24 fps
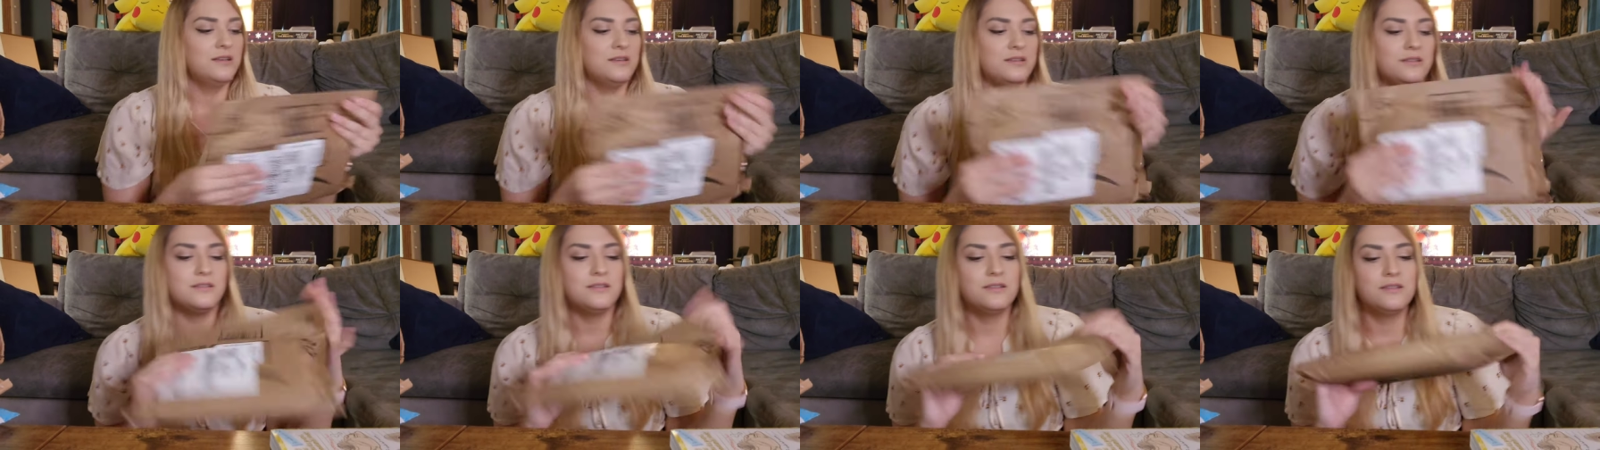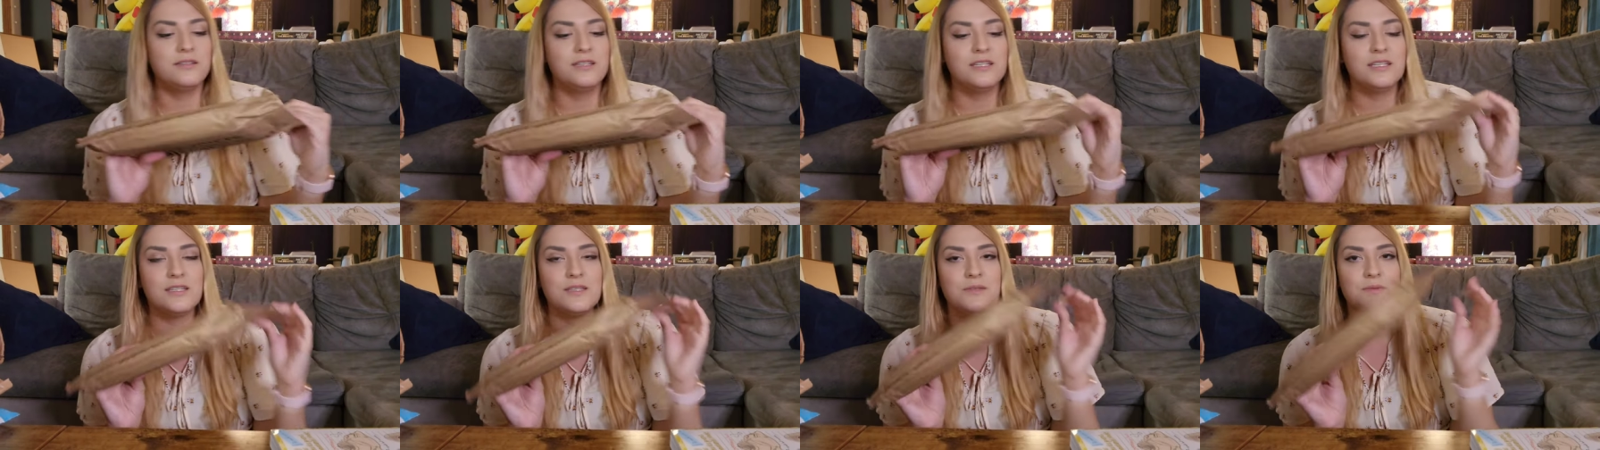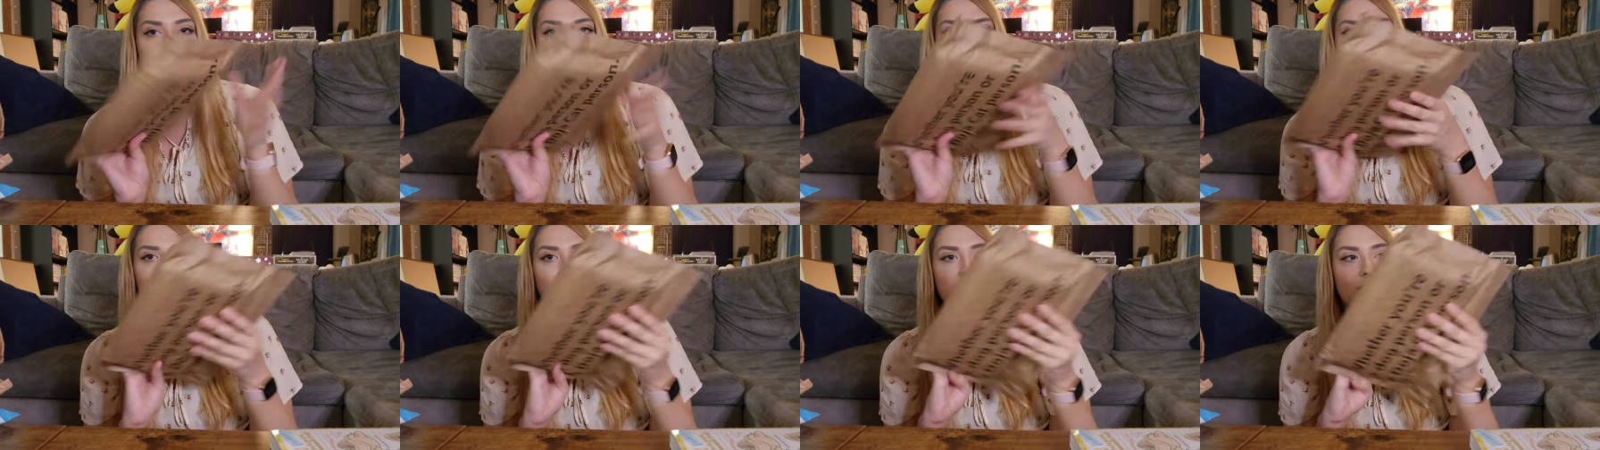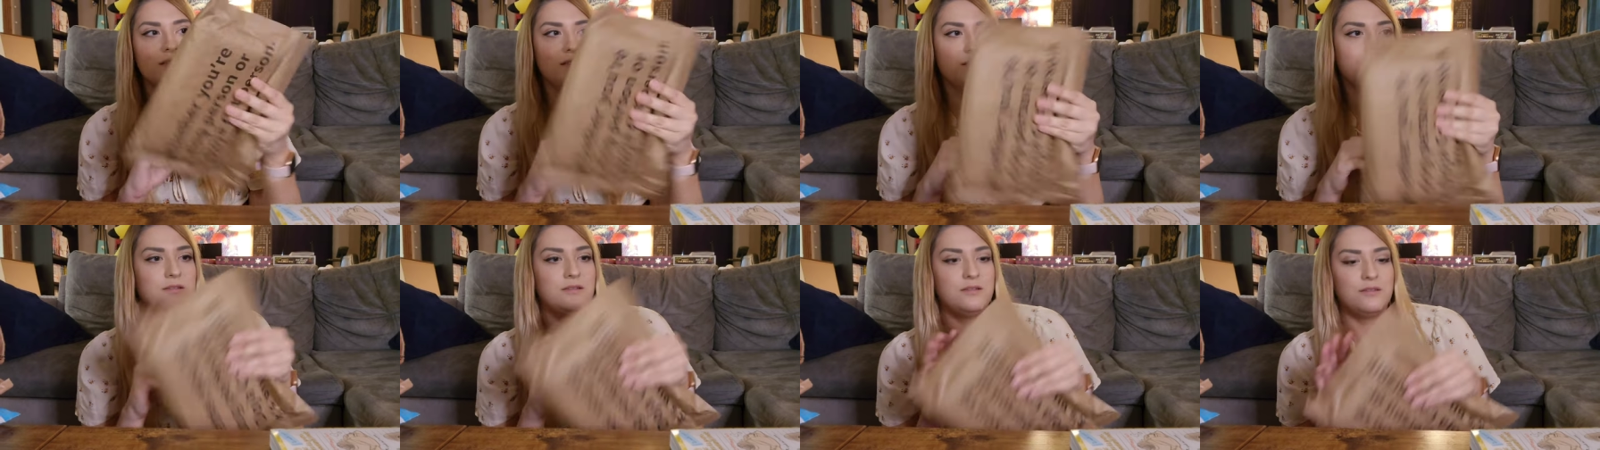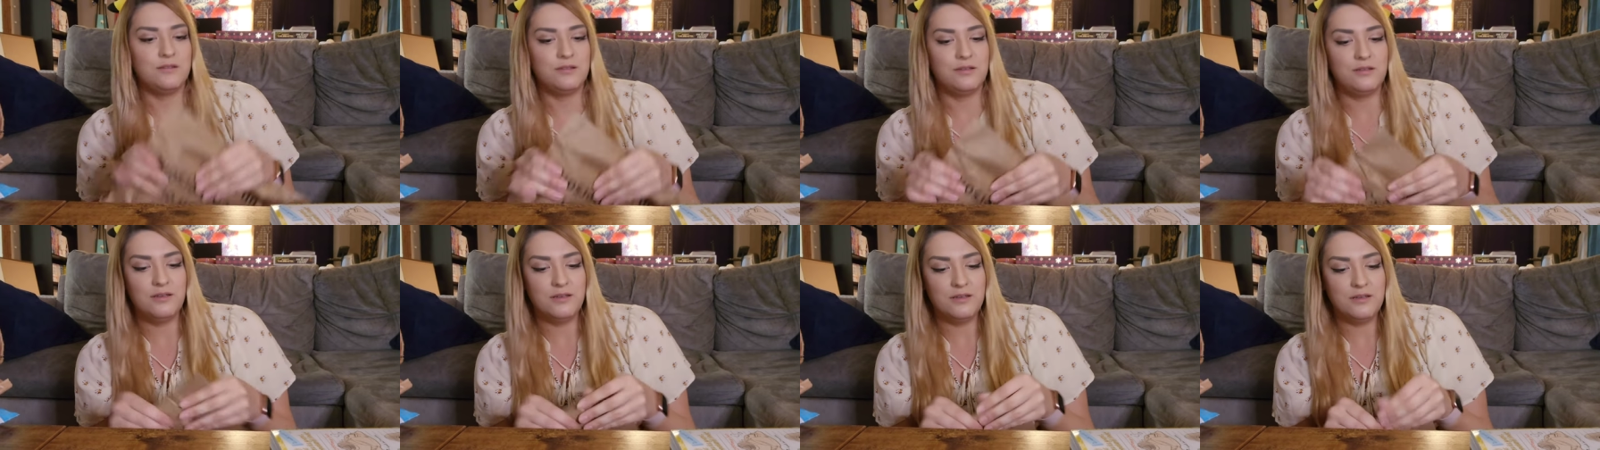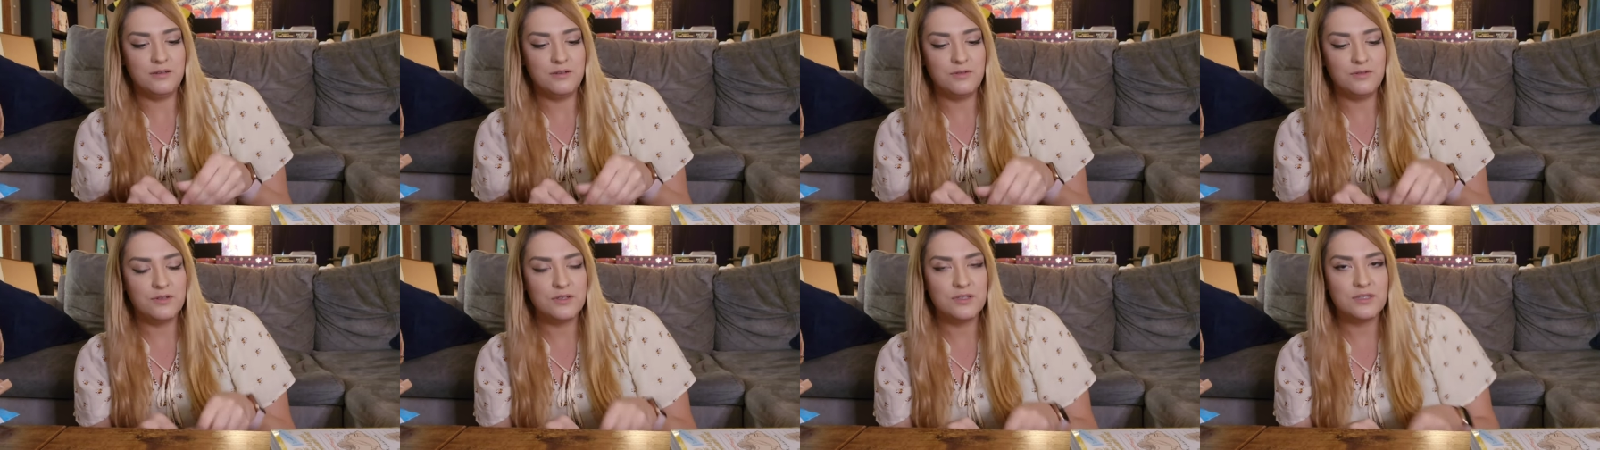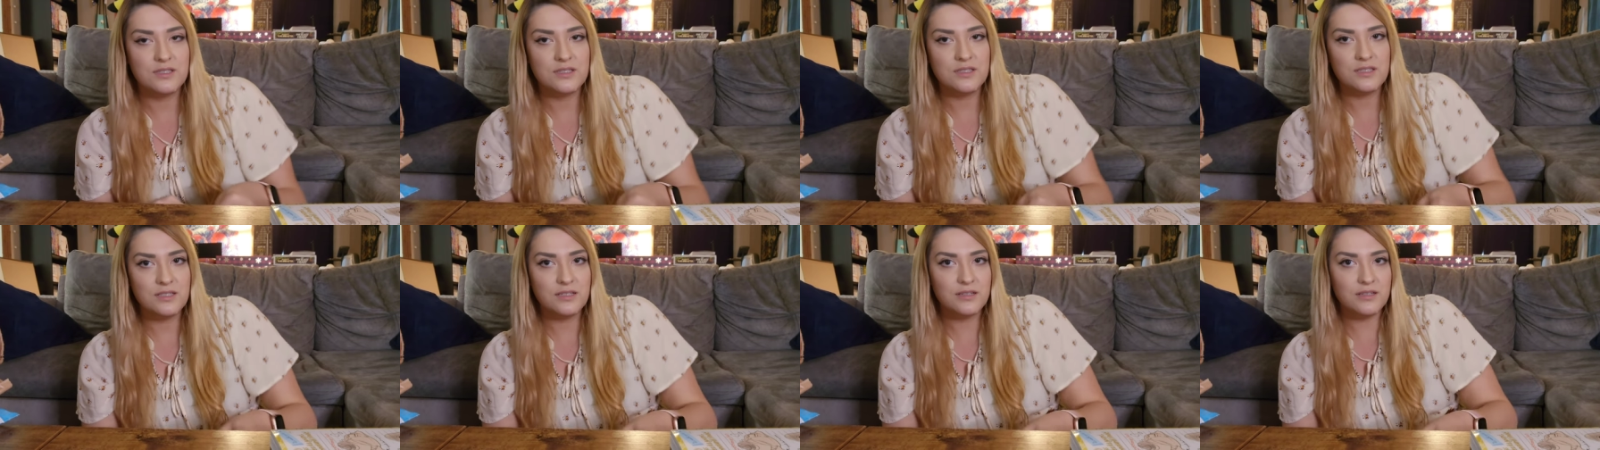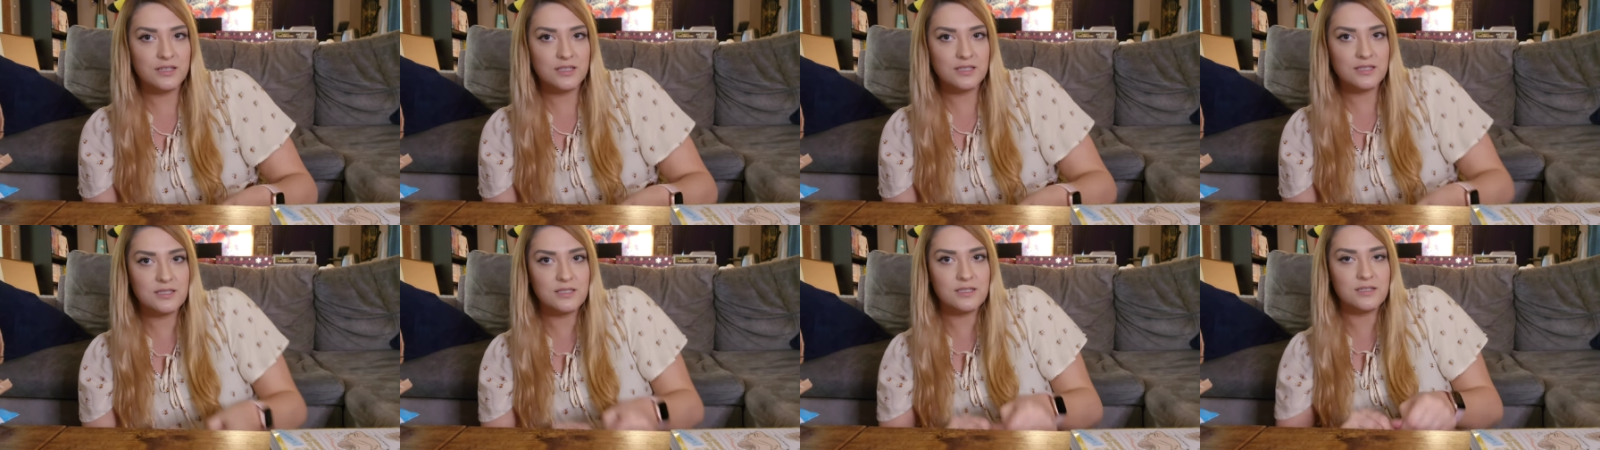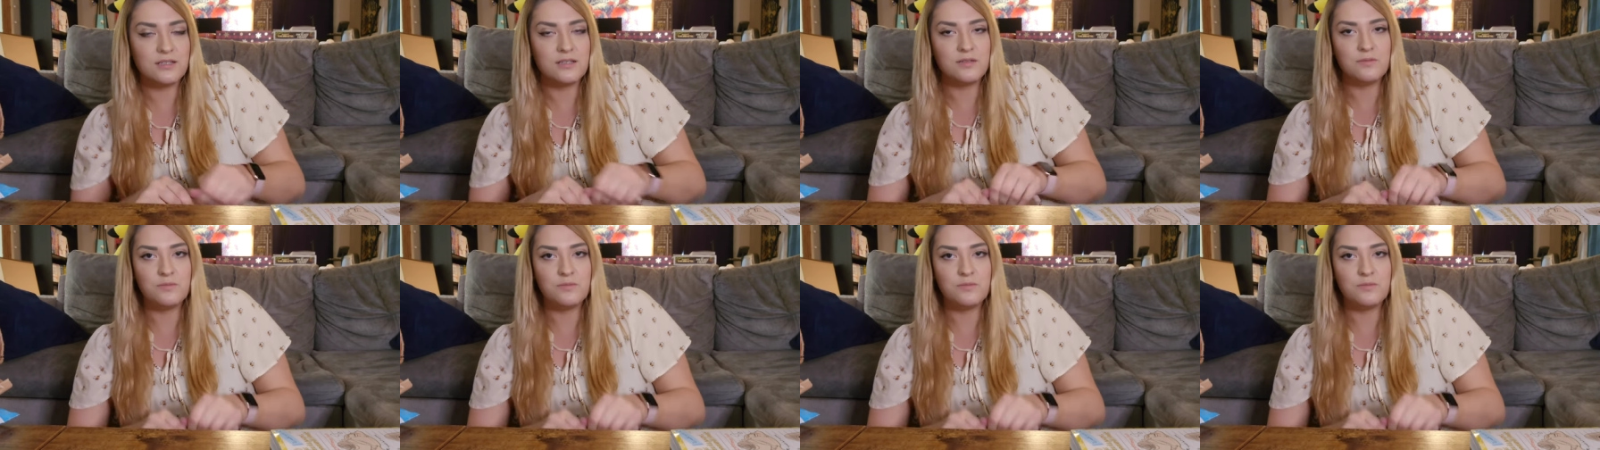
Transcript: Next one is another series that I'm reading.